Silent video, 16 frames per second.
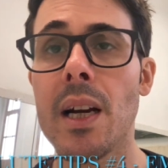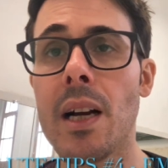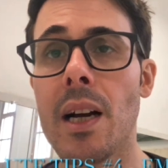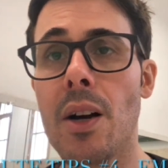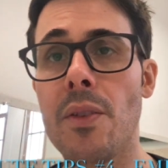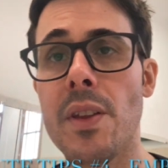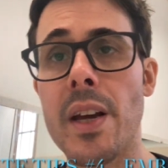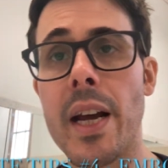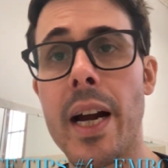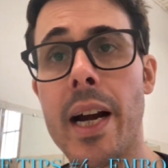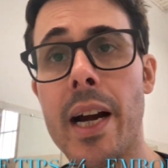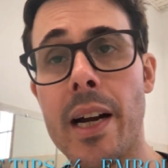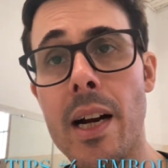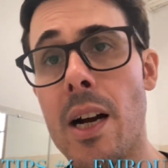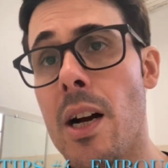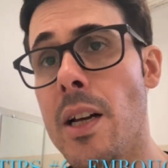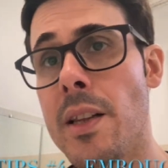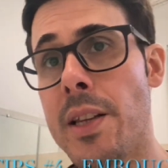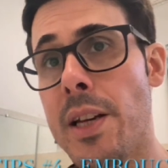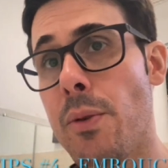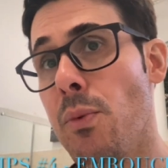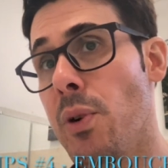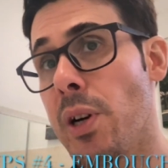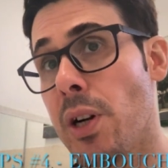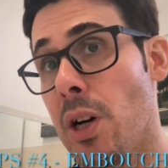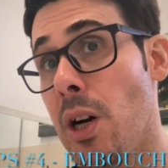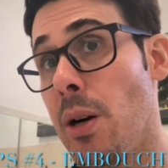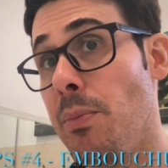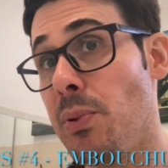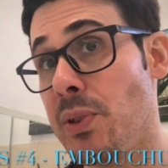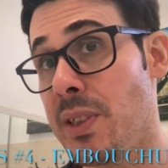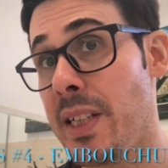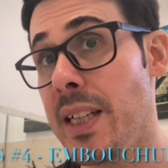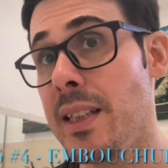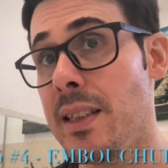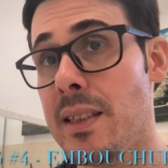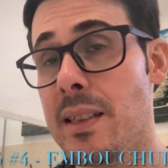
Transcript: how they work opposite.